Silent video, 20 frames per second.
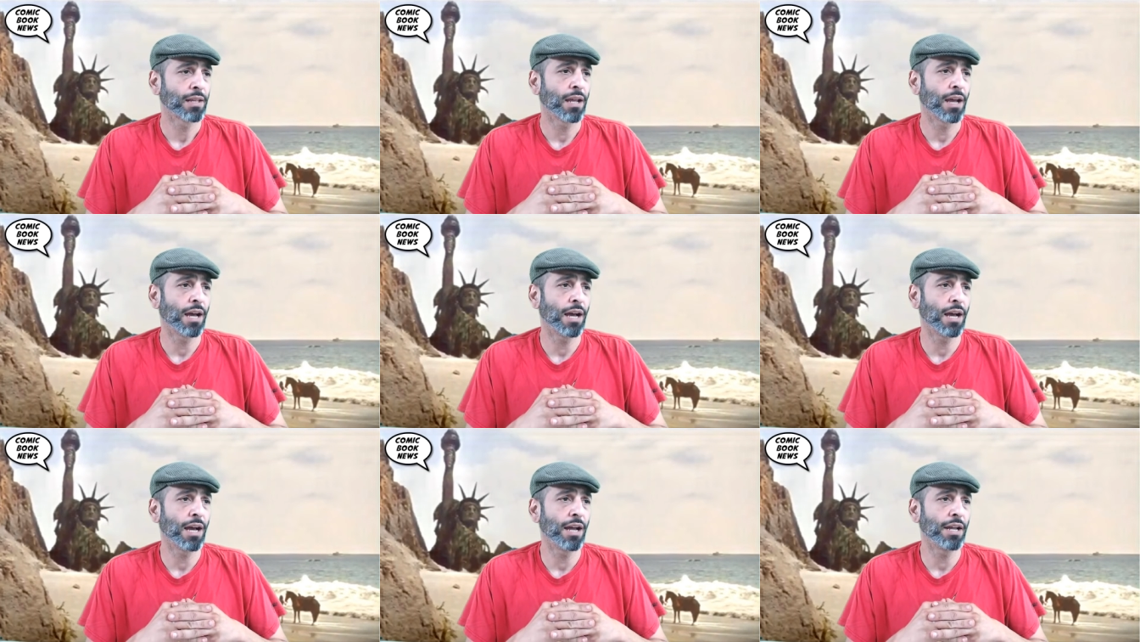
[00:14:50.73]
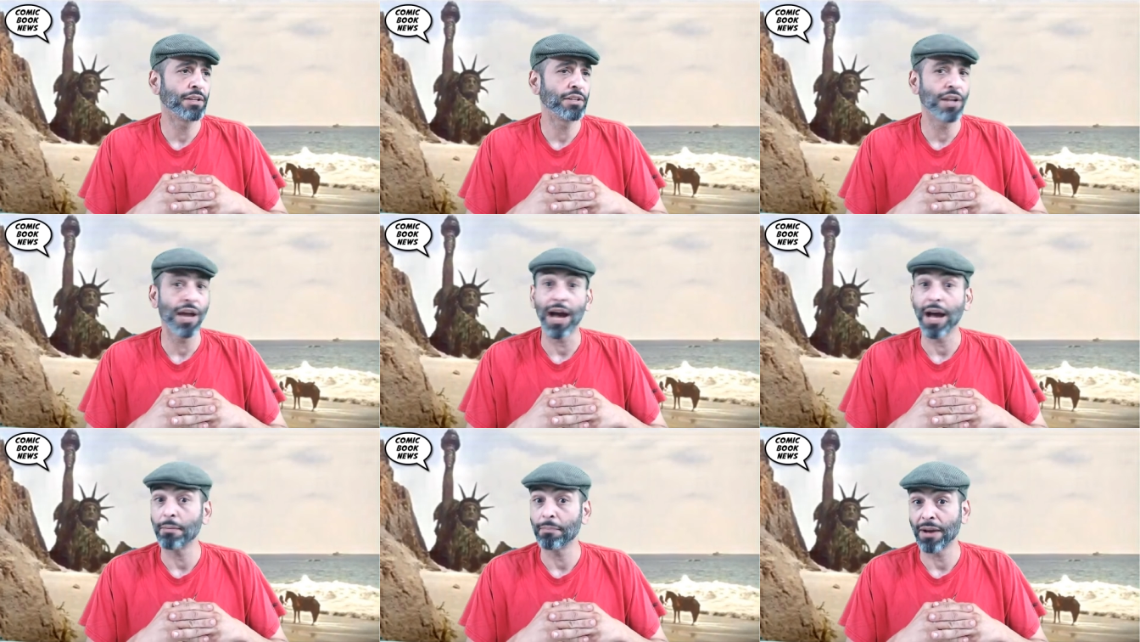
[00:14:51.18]
Uh,
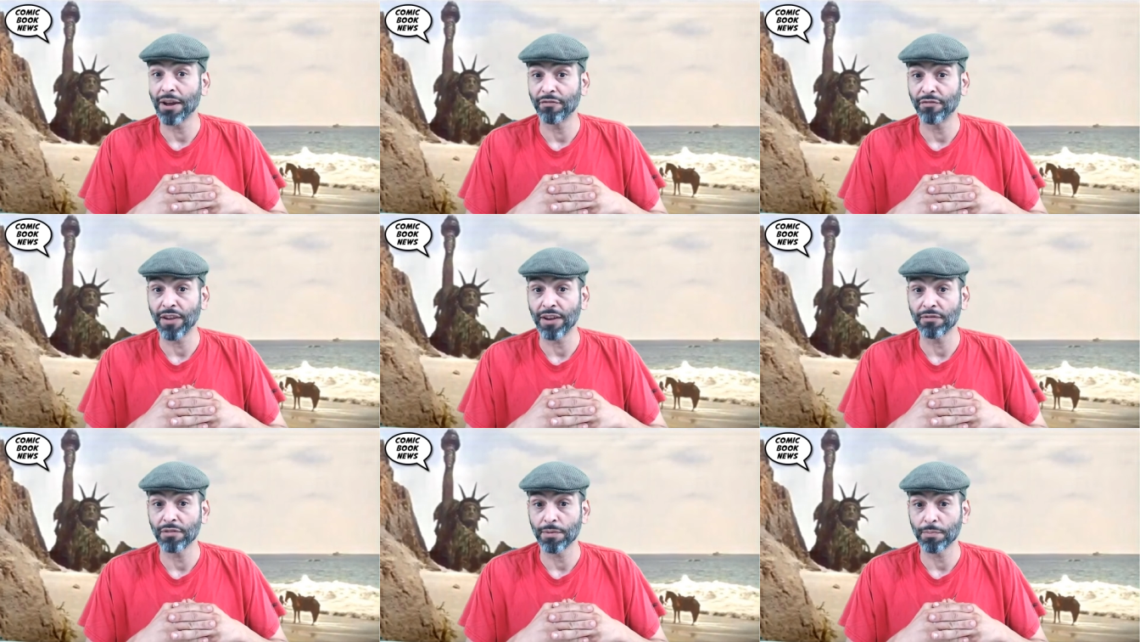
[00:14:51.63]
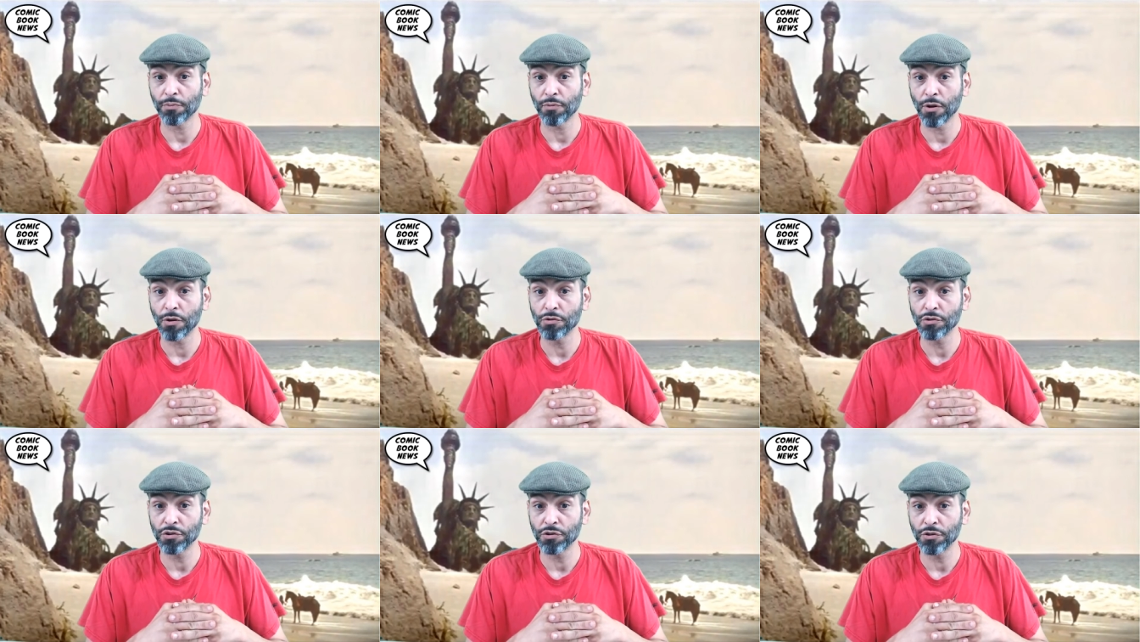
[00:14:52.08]
not my favorite
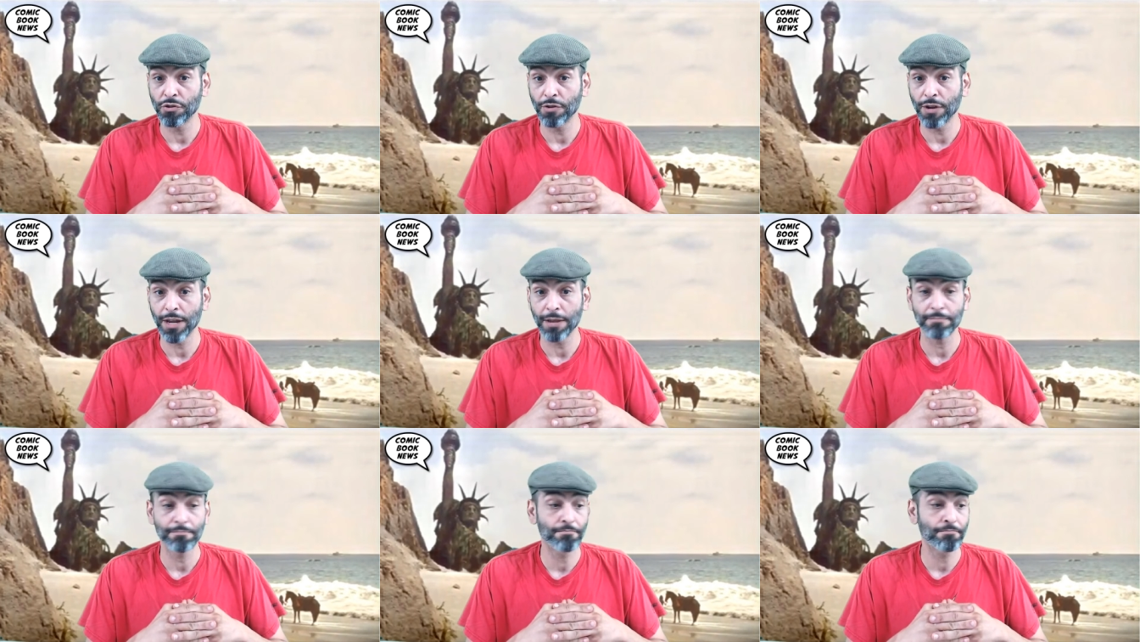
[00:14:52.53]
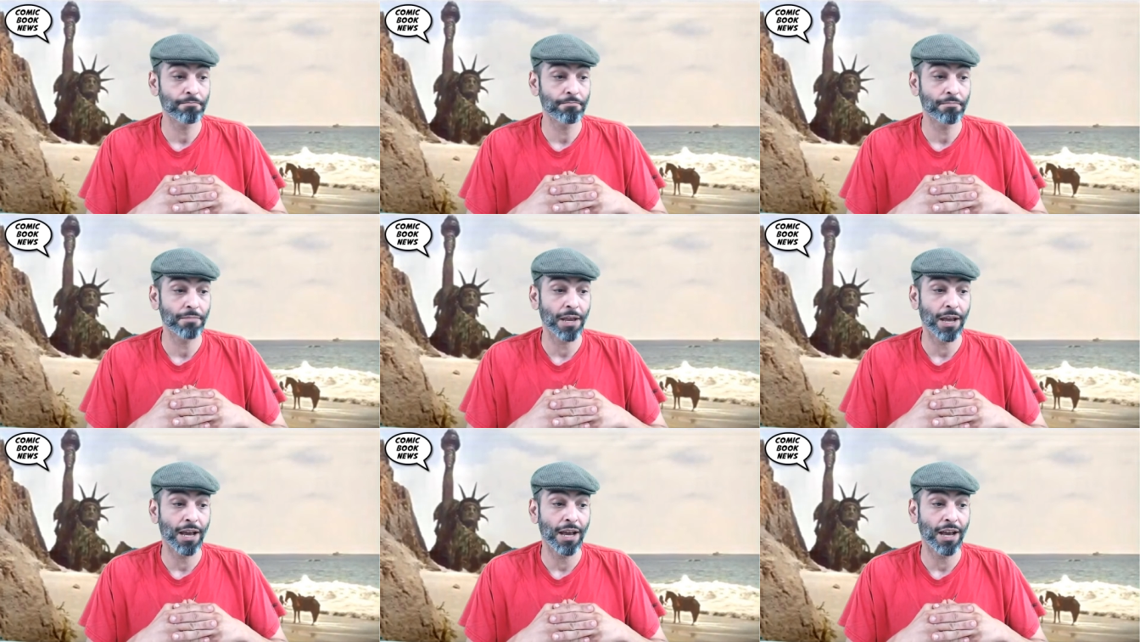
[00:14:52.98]
approach to it.
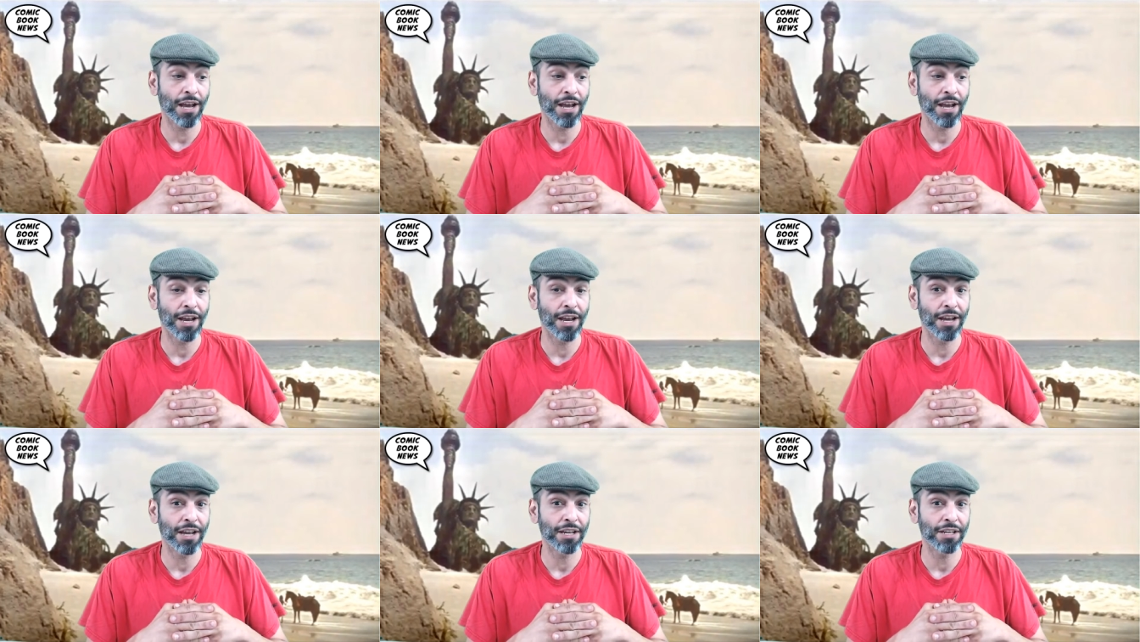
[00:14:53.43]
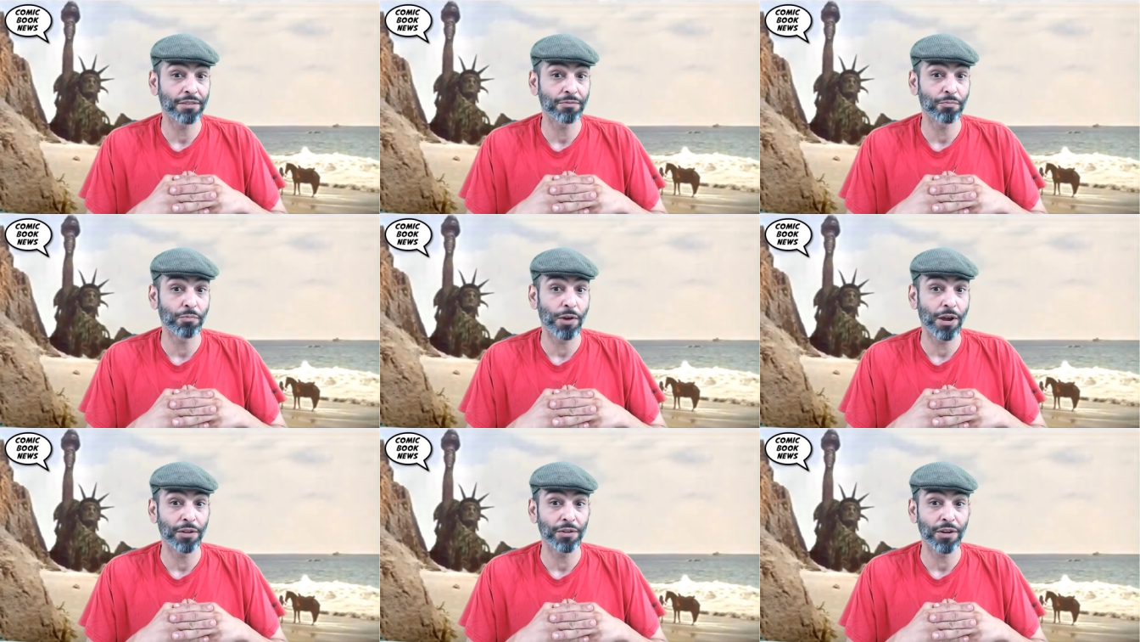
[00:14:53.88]
Uh, it's
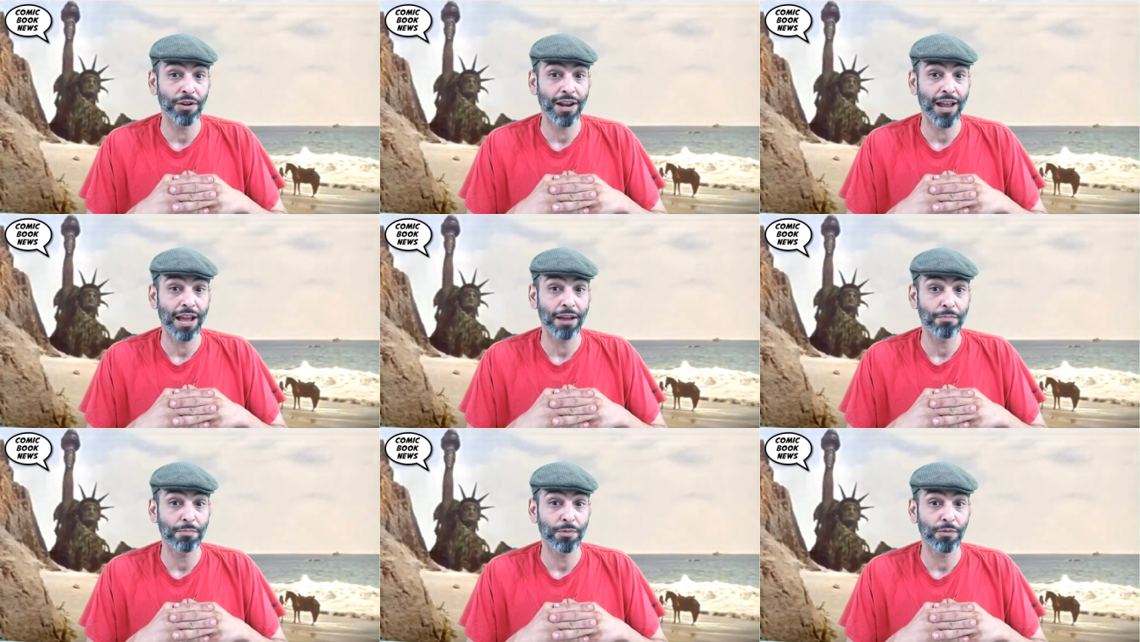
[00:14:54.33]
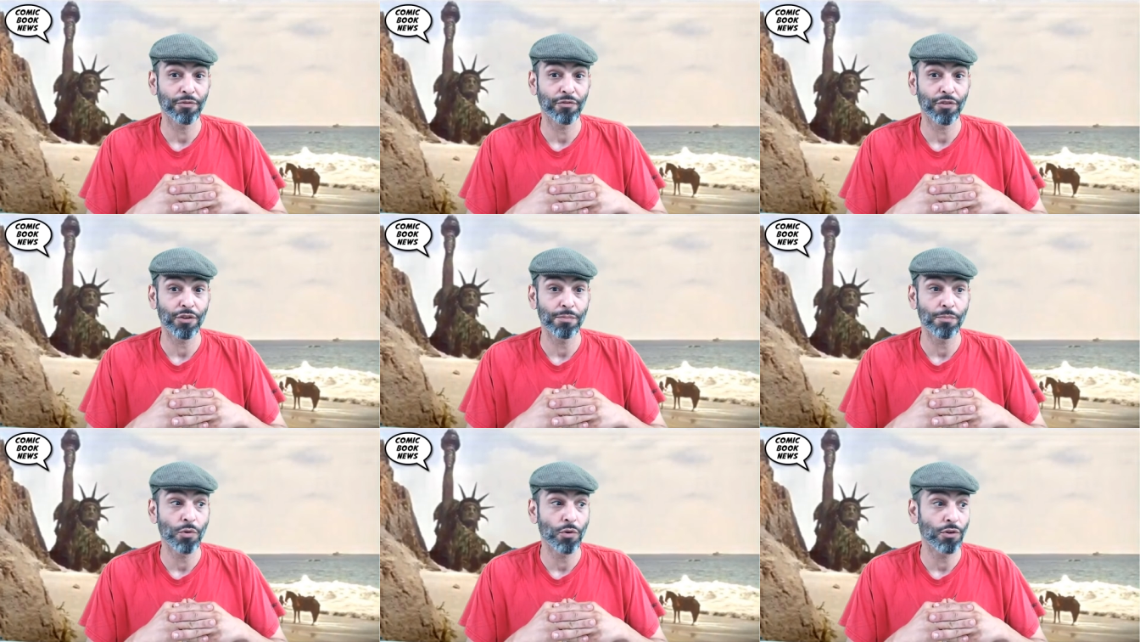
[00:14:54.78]
well known. I
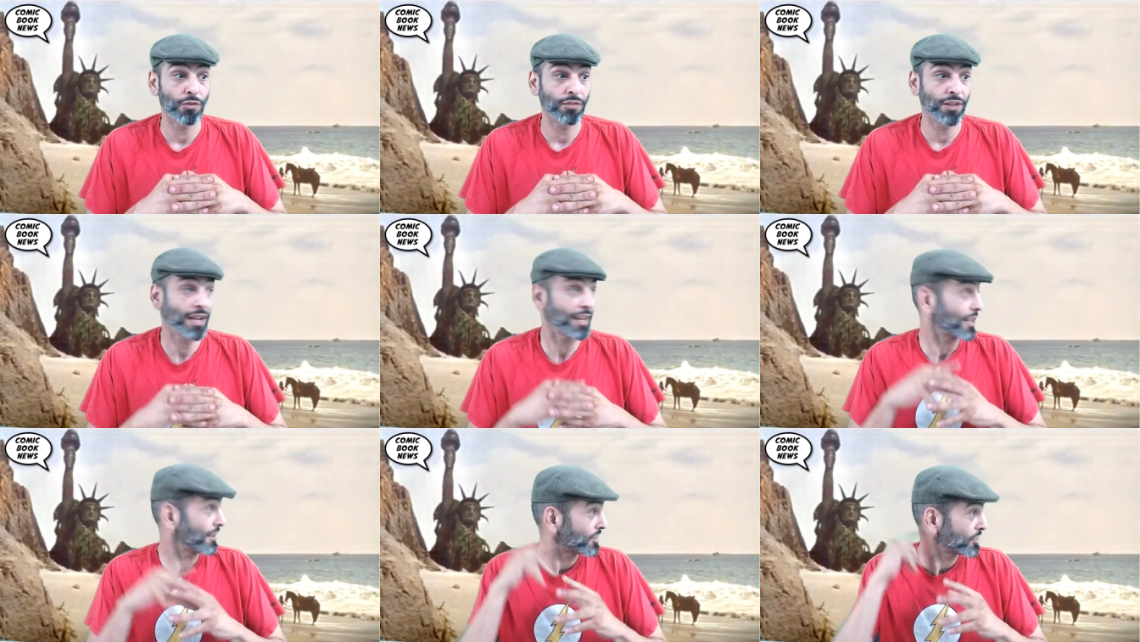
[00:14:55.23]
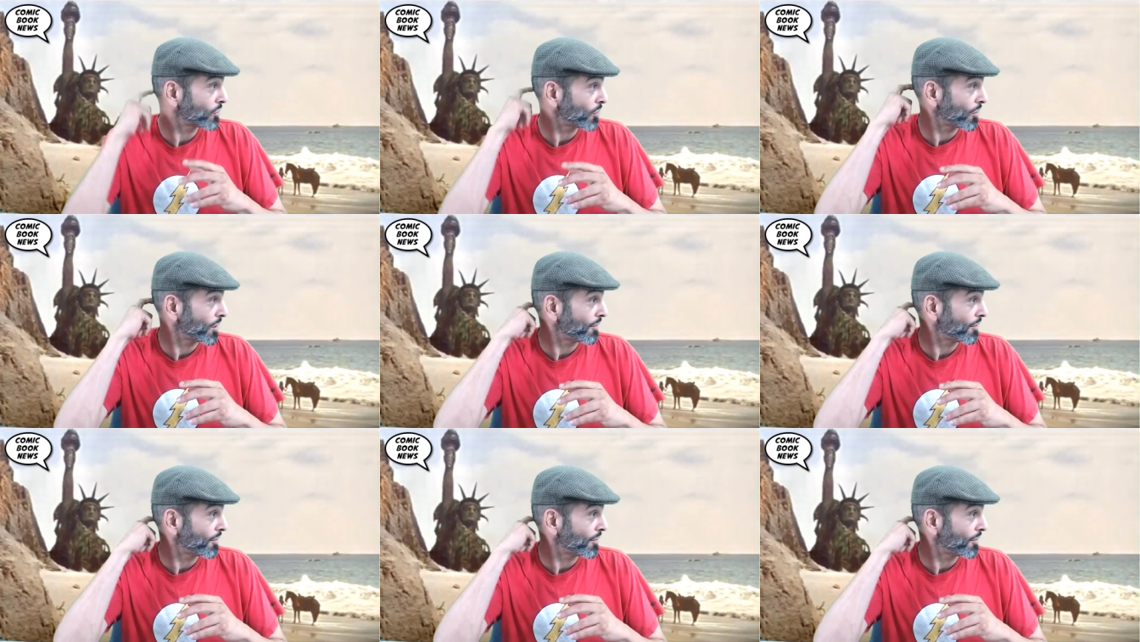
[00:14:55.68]
prefer more of like a sort of